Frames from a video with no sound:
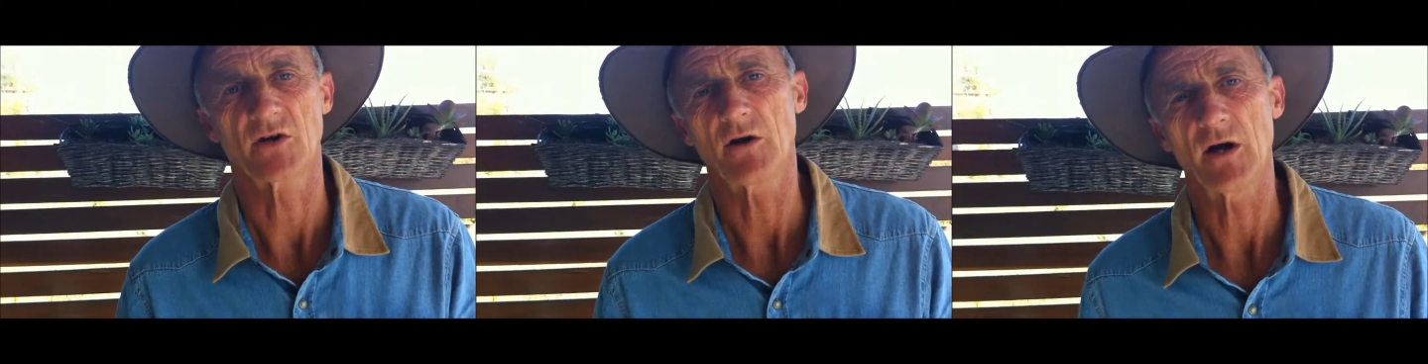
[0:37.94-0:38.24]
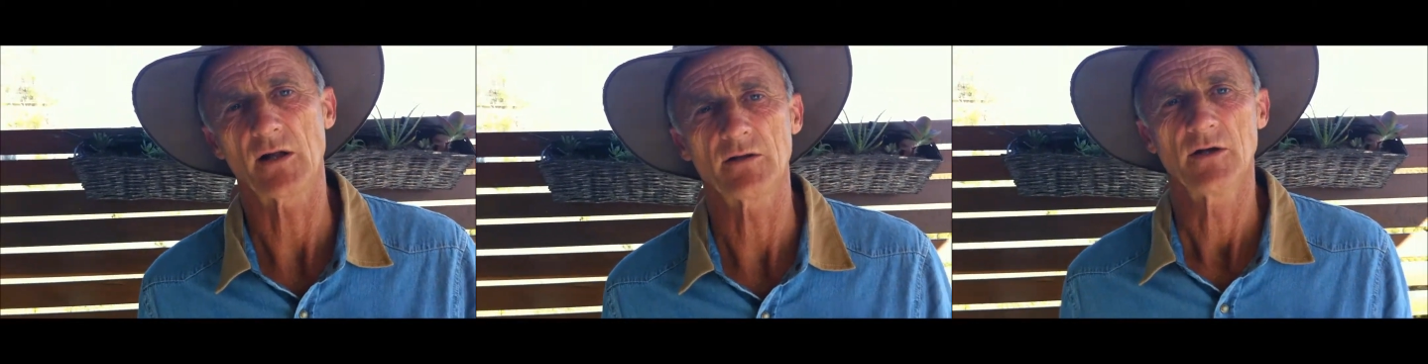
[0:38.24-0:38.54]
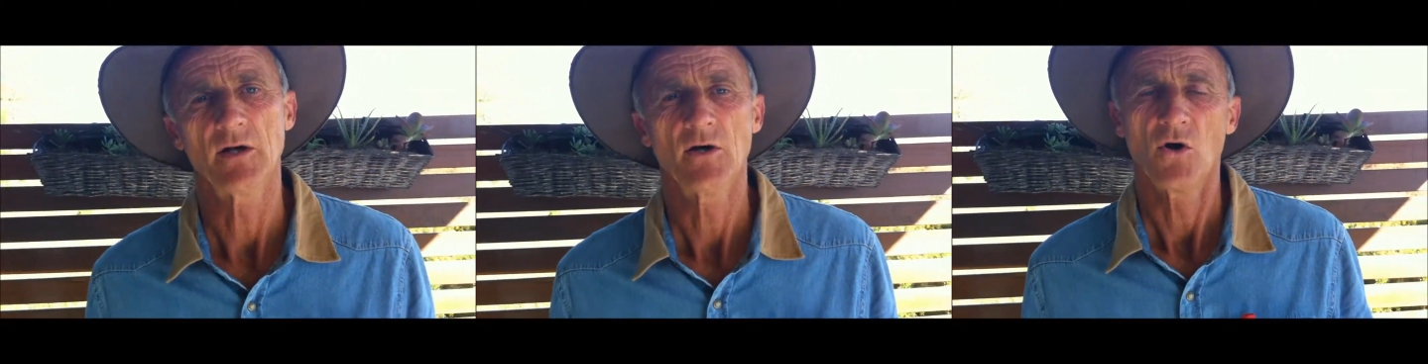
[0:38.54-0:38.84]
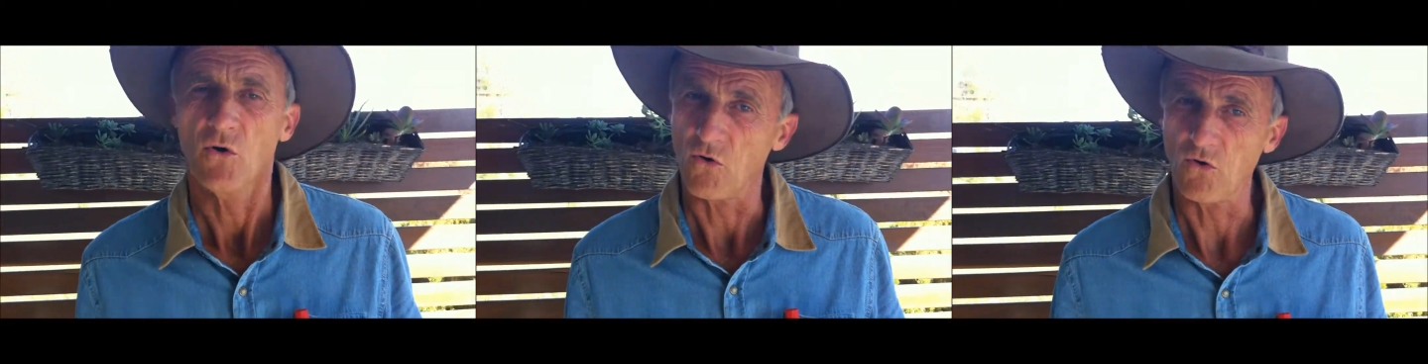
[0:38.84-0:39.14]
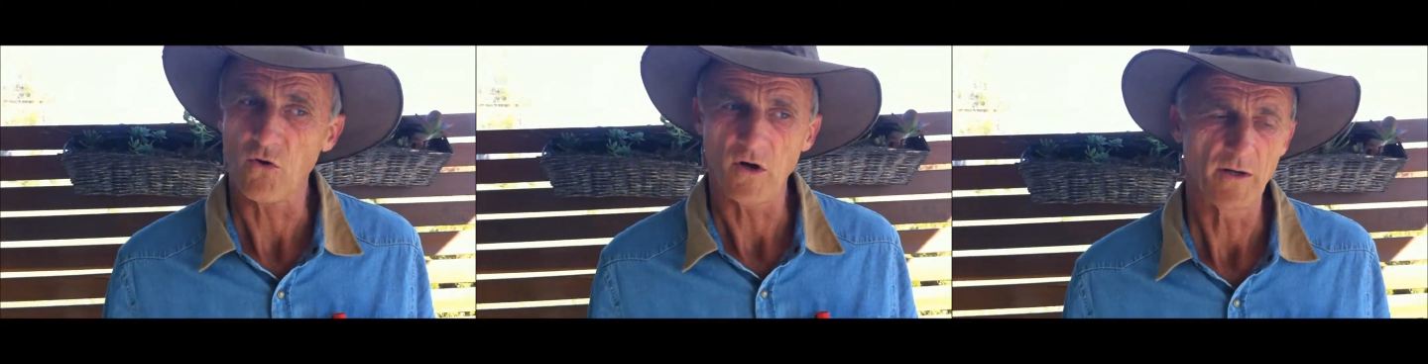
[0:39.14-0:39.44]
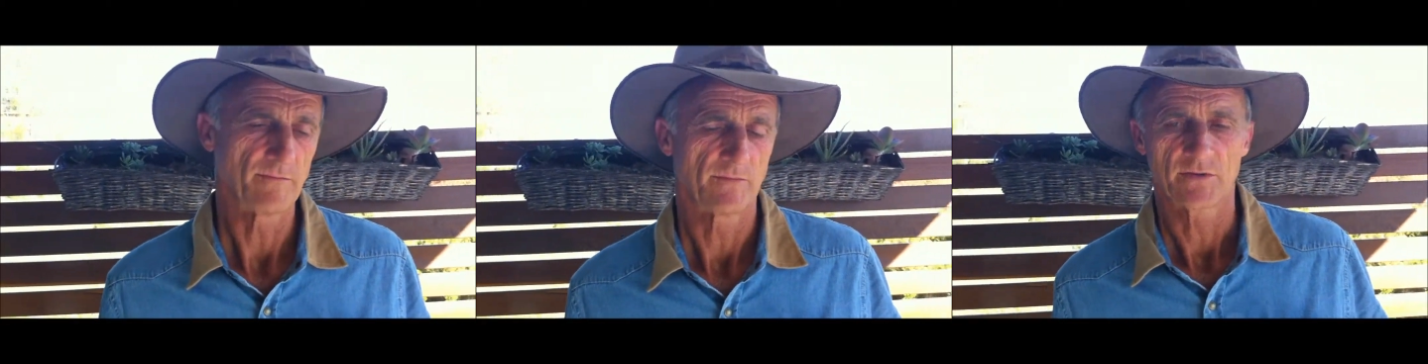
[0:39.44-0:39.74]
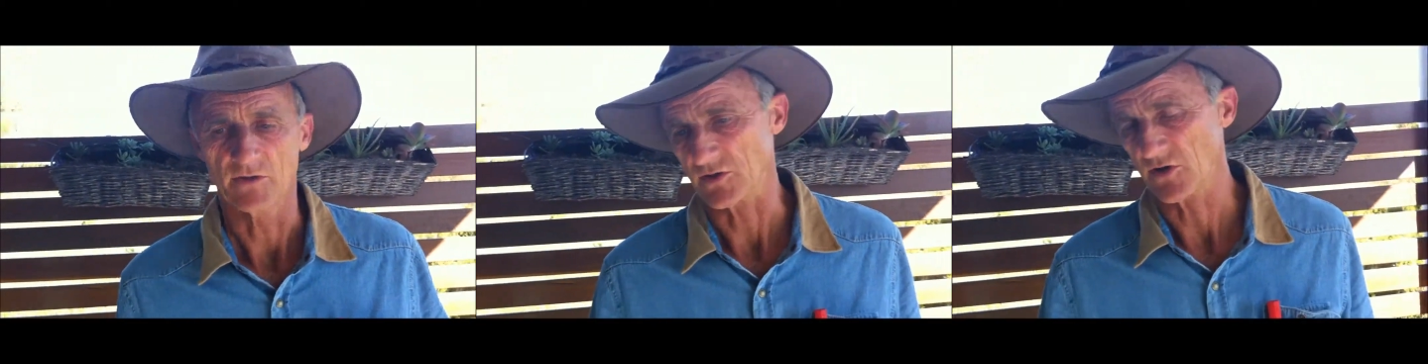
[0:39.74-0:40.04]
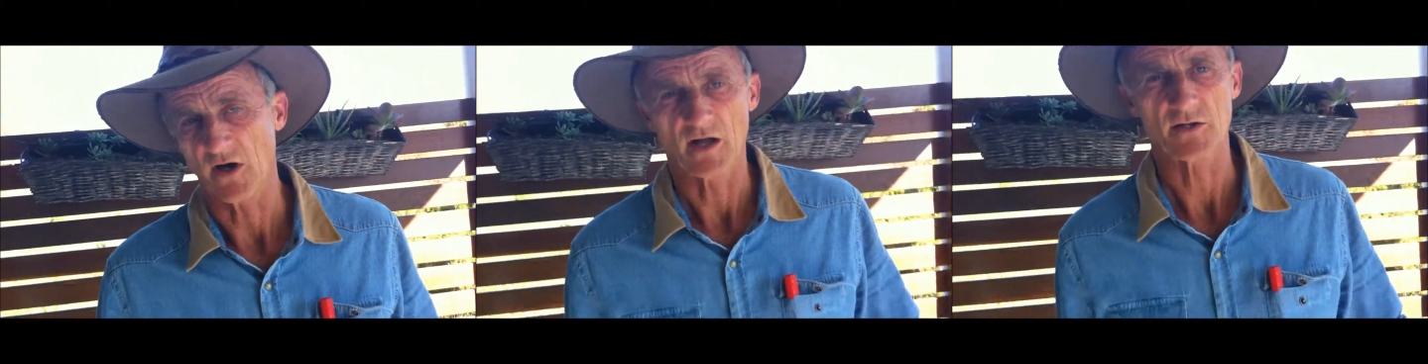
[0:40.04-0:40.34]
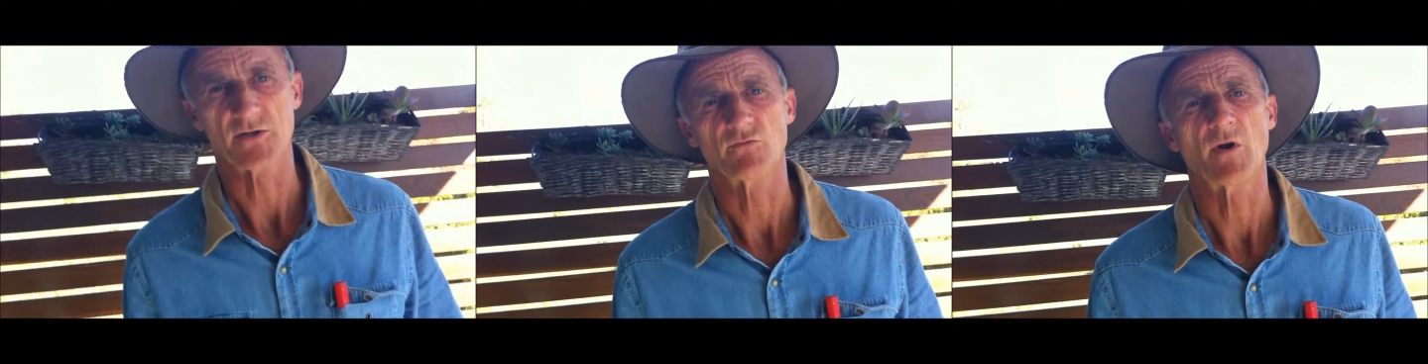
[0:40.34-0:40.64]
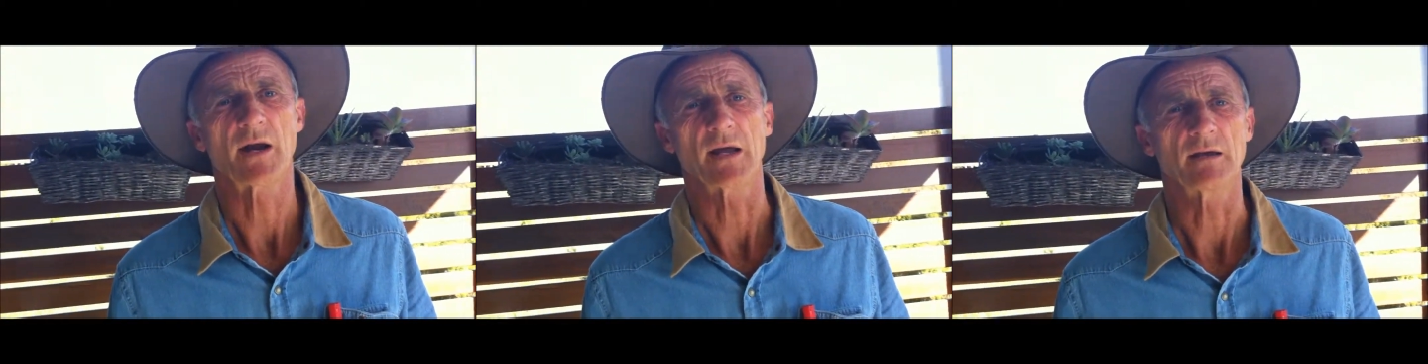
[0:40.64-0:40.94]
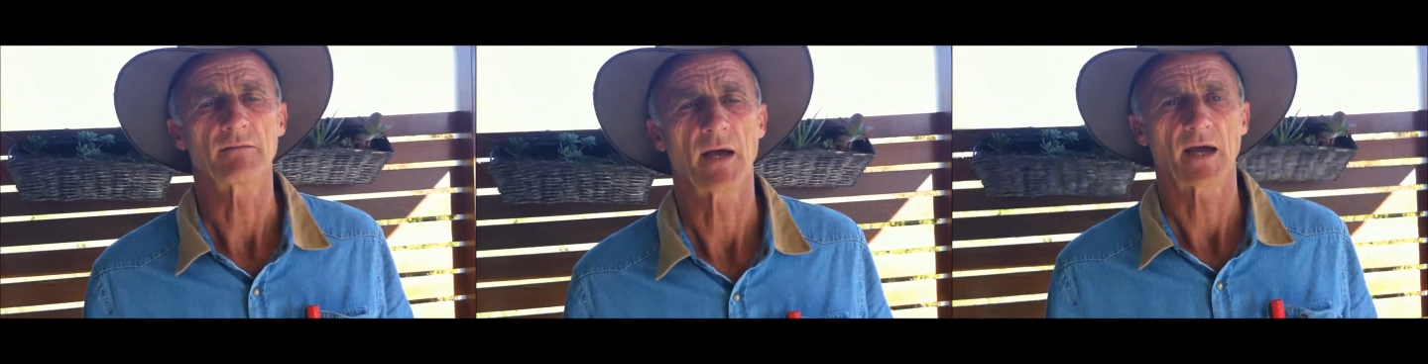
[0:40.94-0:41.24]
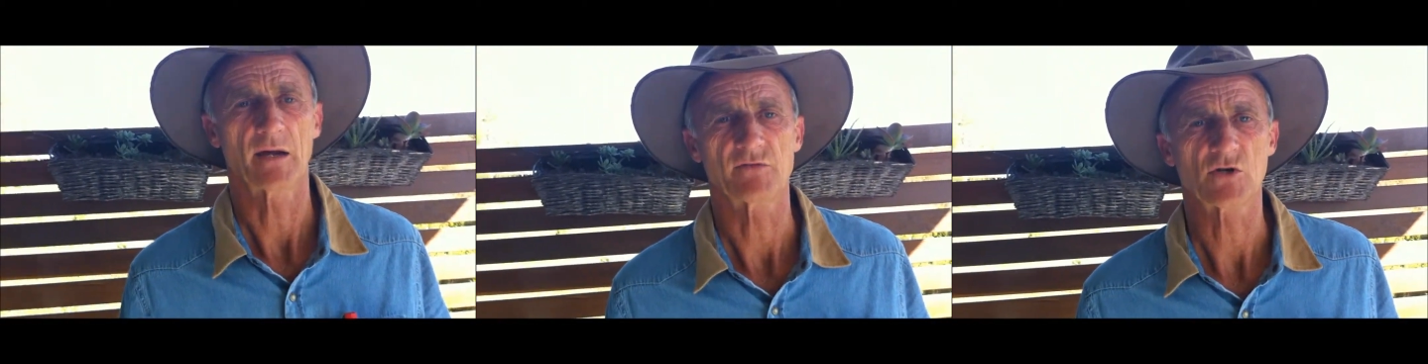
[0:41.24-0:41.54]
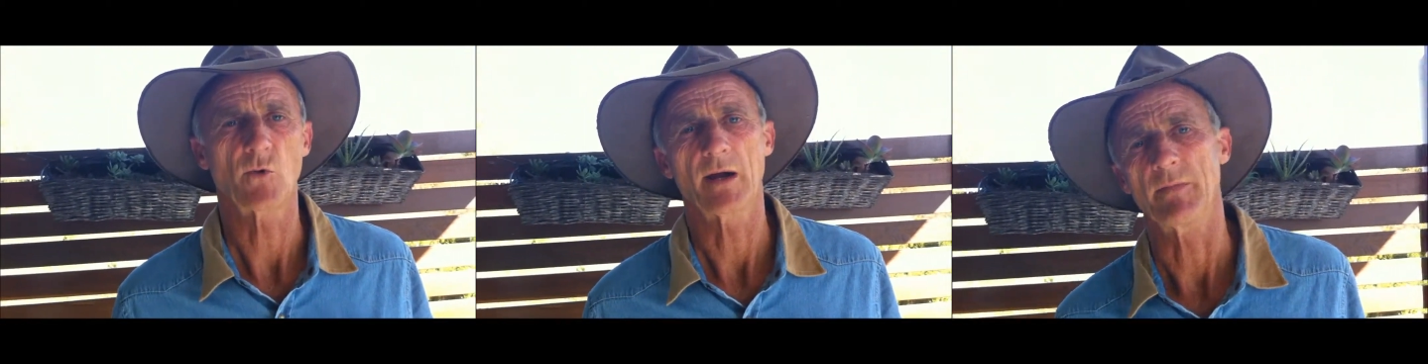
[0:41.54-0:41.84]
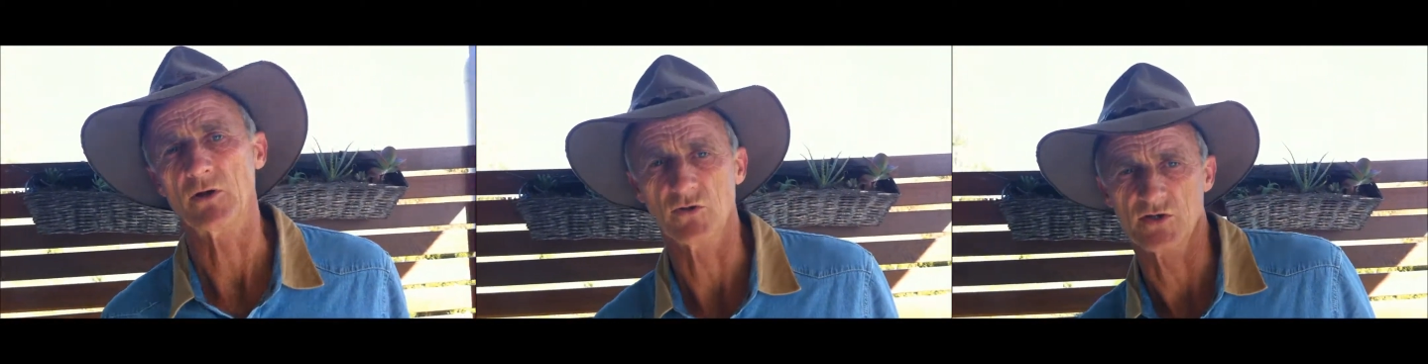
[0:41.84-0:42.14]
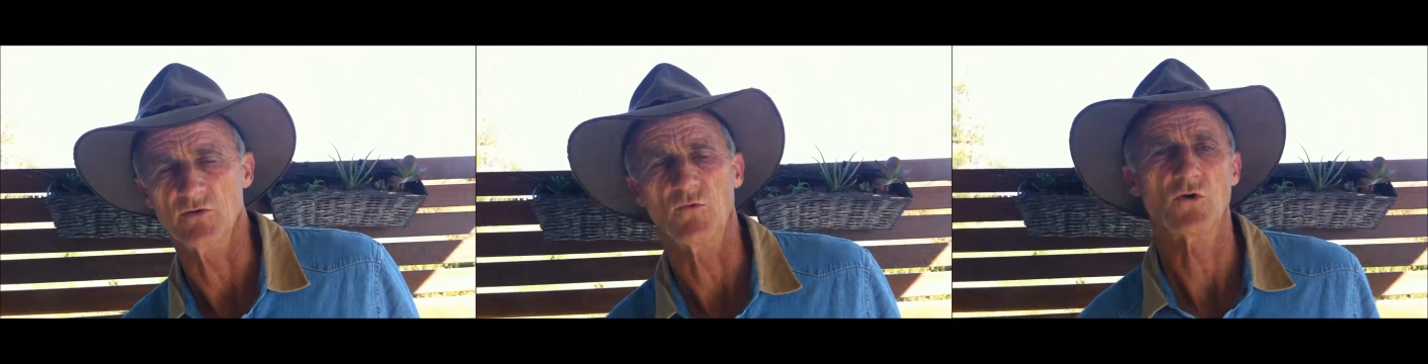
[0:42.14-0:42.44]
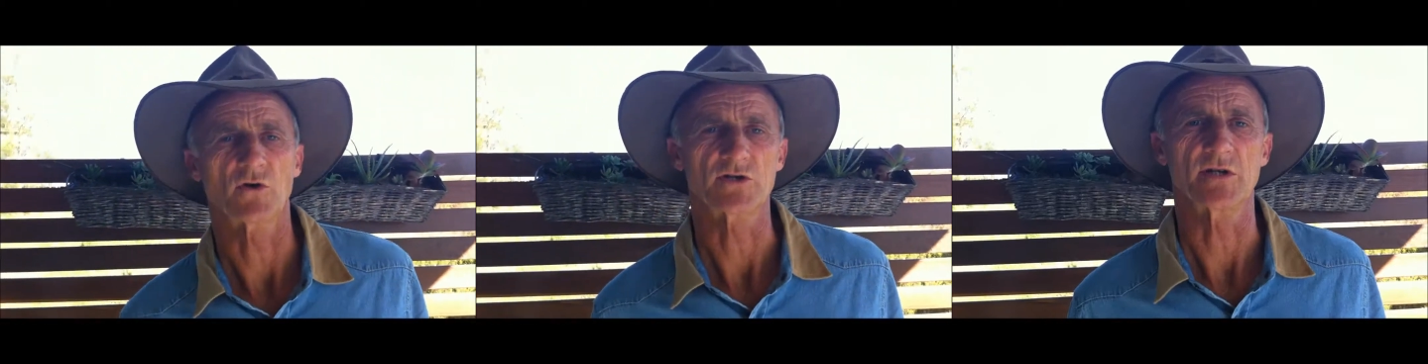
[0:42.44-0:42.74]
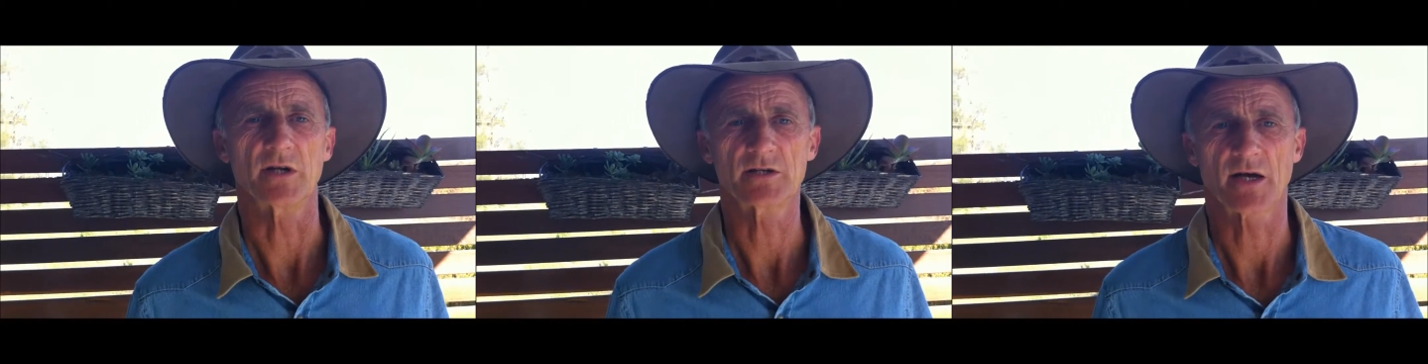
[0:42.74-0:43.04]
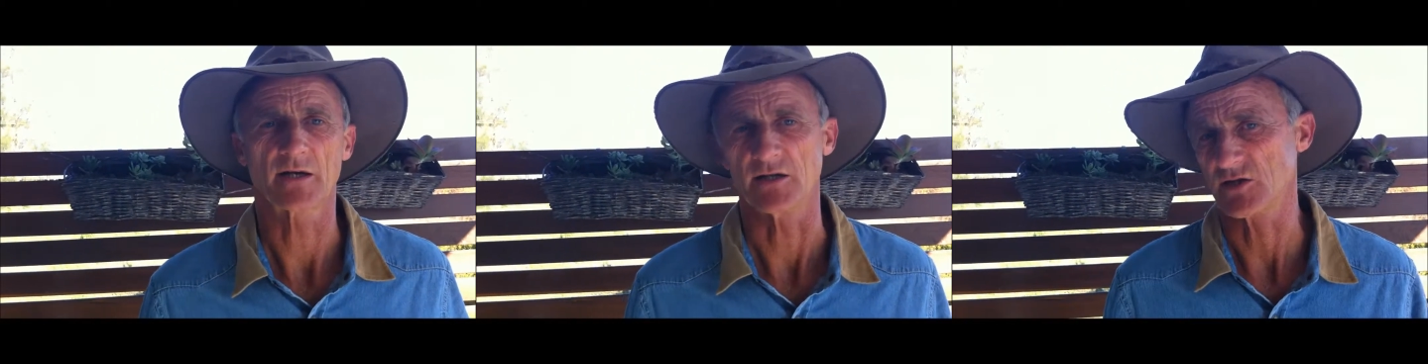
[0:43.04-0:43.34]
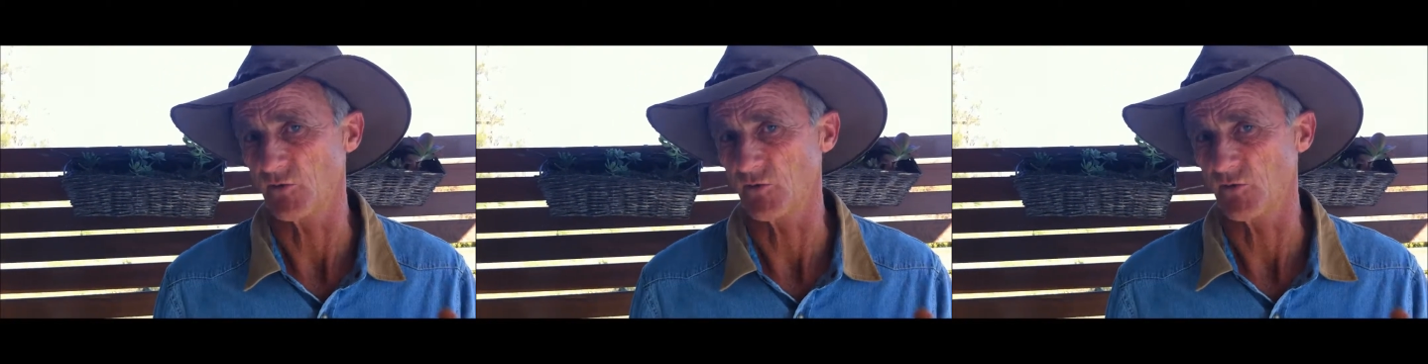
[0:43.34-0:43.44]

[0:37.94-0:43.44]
of tile, or the tiles are running out of square because the wall isn't exactly